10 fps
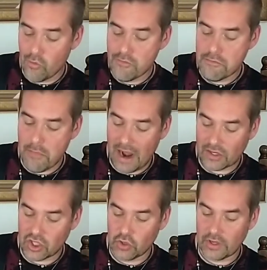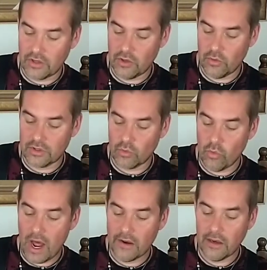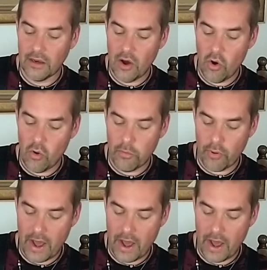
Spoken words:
much you can use one low